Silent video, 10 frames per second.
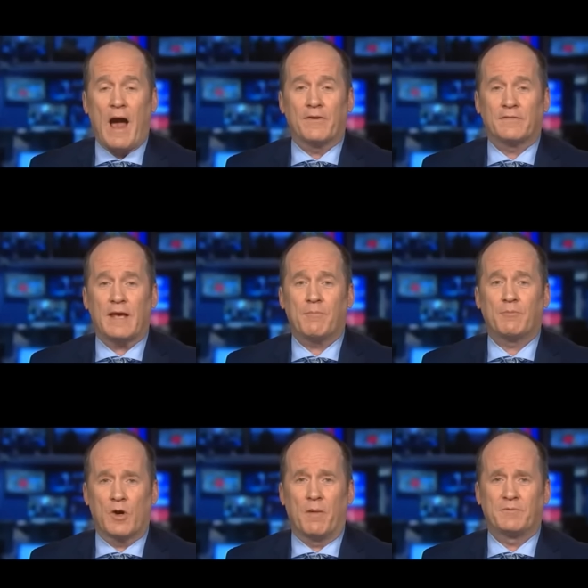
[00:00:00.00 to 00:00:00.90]
wiretap
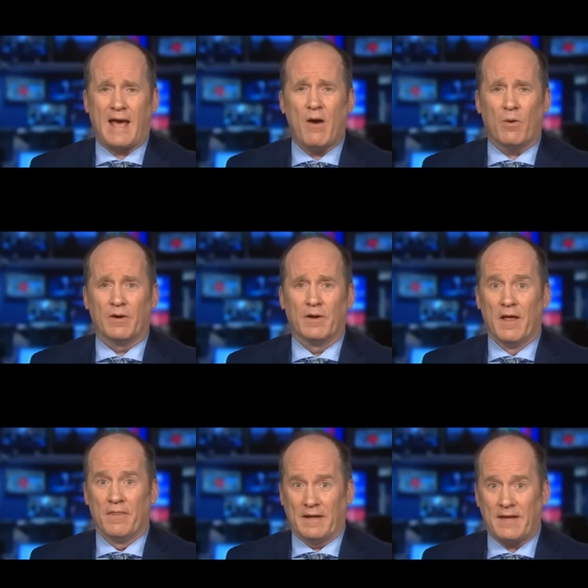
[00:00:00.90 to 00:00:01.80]
Trump Tower.
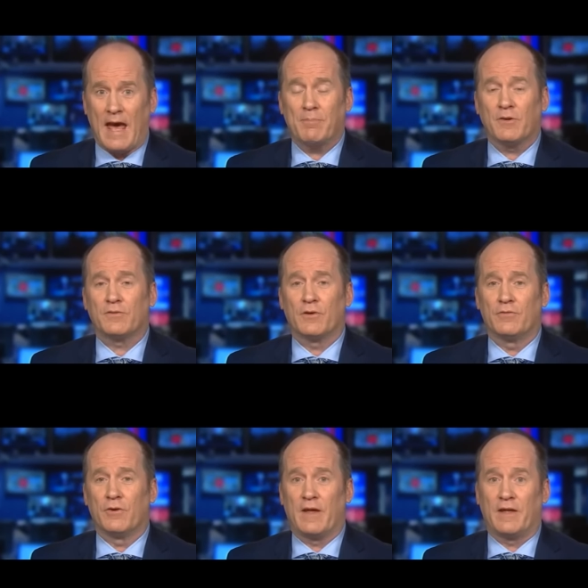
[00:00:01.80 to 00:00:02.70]
They tapped a
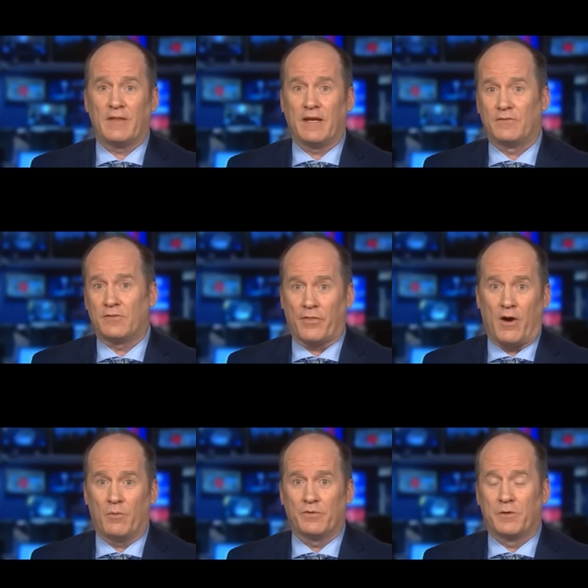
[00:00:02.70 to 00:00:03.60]
server that they
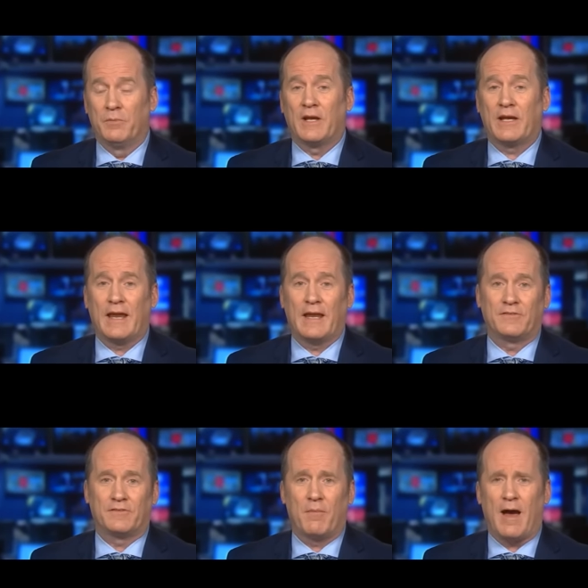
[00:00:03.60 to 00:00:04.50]
thought was communicating
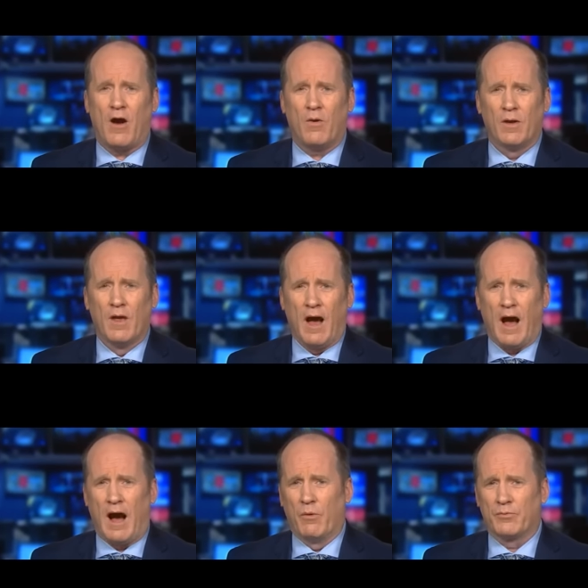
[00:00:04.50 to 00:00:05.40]
somehow
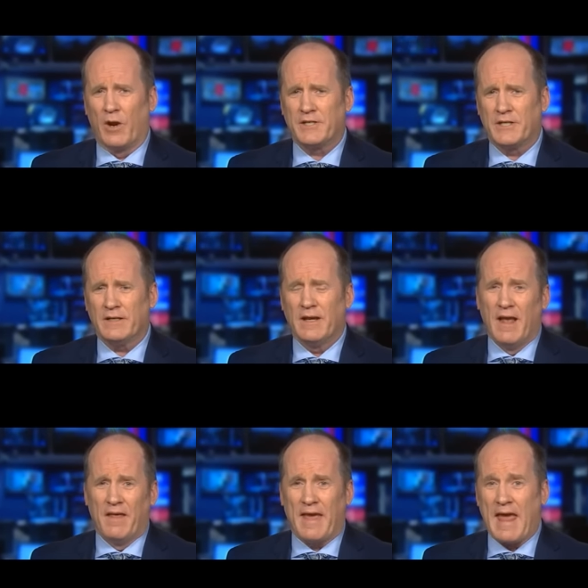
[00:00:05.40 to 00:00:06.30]
uh, with Russia.
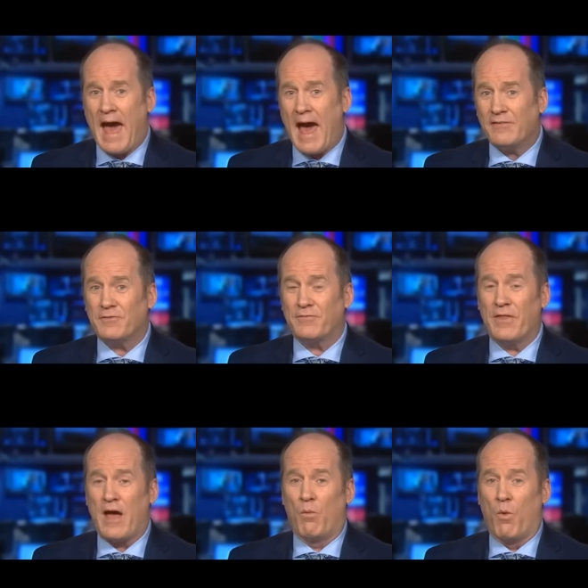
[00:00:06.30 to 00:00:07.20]
They asked for
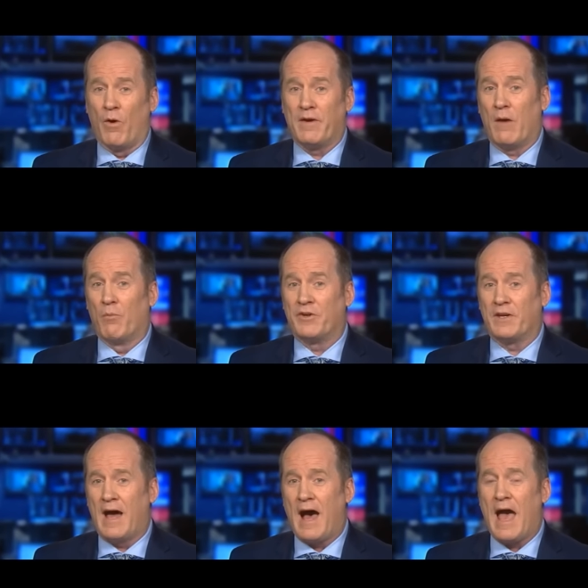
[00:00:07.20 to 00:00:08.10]
that warrant and were
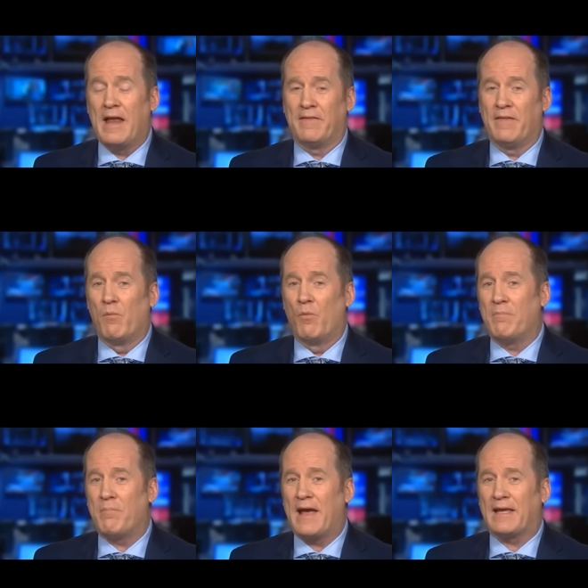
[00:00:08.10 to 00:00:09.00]
denied, and then
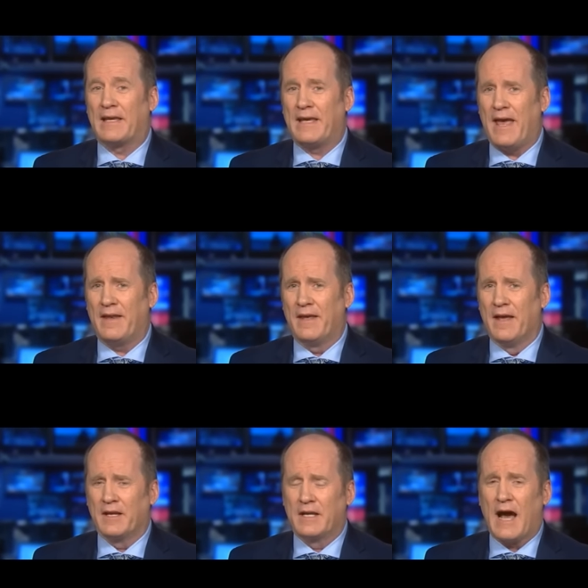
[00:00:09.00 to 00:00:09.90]
went back again,
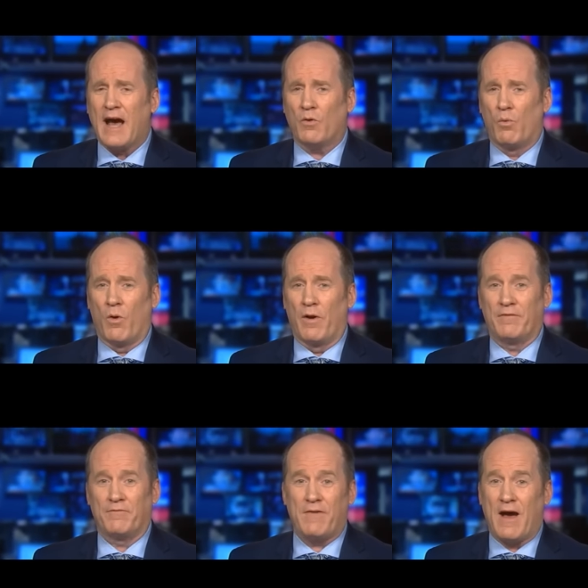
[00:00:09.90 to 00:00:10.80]
got the
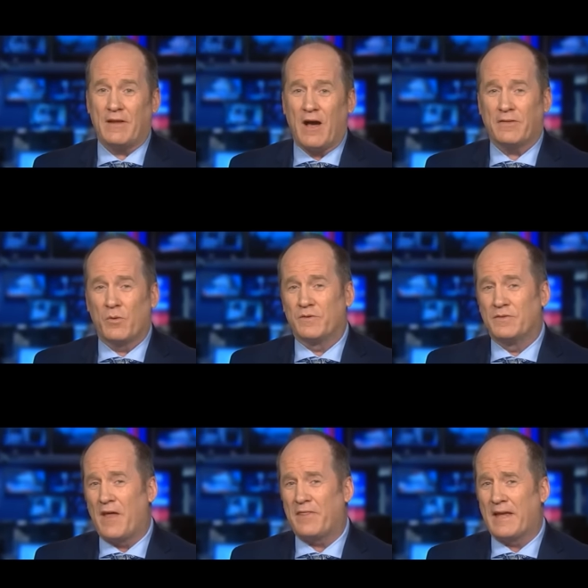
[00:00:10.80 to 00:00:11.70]
warrant, found out there was
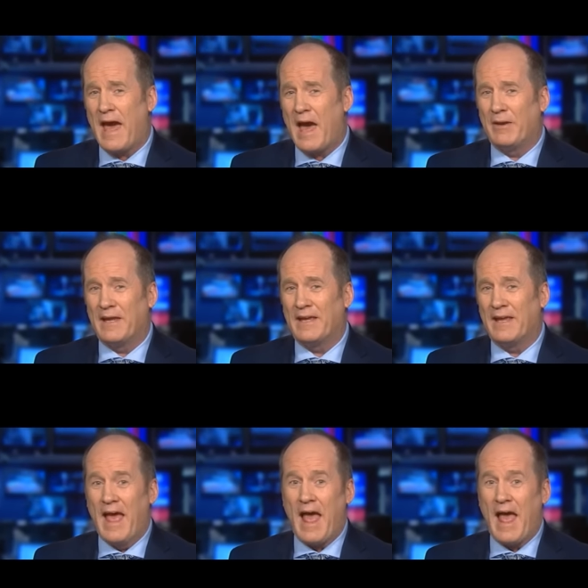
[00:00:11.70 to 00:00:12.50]
nothing happening,